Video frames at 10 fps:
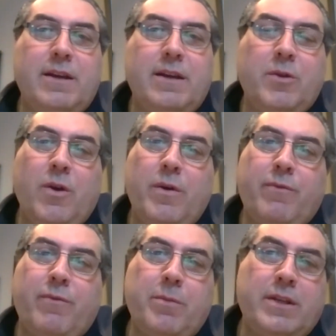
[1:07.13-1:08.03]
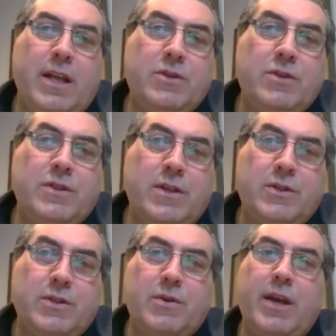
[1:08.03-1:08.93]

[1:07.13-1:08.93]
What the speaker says: going from the intelligence industry